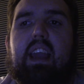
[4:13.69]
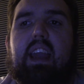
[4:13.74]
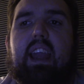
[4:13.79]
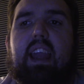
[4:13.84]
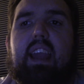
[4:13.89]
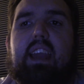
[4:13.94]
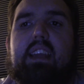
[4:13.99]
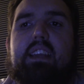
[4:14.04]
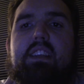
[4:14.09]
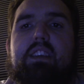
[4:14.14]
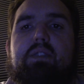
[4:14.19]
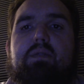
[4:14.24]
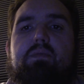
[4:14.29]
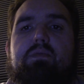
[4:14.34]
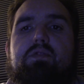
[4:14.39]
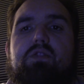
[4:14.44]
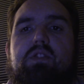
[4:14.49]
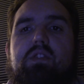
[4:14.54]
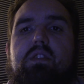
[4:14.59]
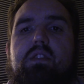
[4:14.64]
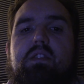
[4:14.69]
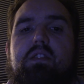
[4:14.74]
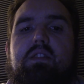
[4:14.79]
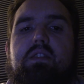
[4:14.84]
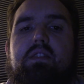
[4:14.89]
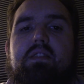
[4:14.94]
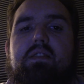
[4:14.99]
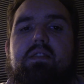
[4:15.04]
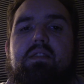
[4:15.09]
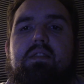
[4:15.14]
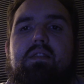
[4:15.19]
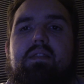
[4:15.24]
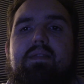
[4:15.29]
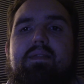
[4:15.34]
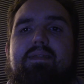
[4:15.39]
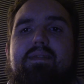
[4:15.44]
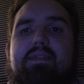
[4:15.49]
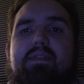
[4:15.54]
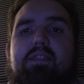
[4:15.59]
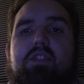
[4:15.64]
and you just
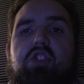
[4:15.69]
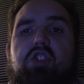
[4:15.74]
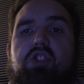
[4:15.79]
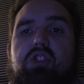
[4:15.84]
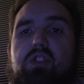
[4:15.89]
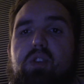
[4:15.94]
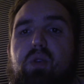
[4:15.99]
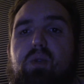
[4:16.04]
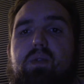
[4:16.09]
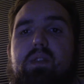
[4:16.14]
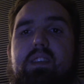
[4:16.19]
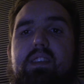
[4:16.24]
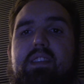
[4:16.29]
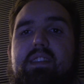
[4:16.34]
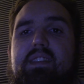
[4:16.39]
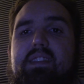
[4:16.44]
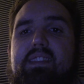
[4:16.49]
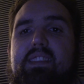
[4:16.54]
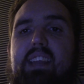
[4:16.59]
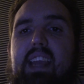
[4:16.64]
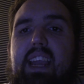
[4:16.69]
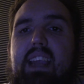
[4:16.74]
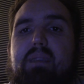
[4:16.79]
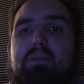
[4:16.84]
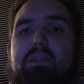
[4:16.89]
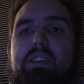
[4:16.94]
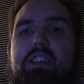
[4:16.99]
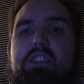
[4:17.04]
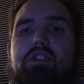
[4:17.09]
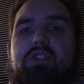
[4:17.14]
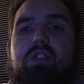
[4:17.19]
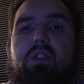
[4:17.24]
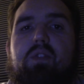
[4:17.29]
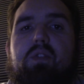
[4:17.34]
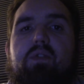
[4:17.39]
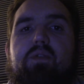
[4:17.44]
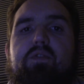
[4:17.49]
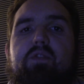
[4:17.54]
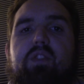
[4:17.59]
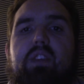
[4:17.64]
soaked damage
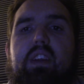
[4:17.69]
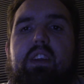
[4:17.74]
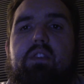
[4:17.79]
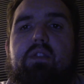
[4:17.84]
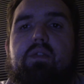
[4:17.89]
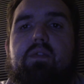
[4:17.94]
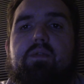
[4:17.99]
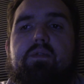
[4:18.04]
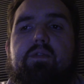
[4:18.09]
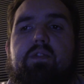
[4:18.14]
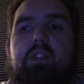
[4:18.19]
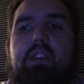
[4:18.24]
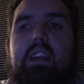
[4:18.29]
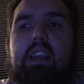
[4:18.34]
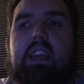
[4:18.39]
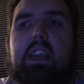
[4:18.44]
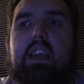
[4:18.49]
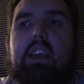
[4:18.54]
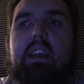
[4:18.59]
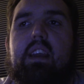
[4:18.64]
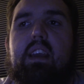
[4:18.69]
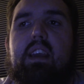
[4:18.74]
over and over again.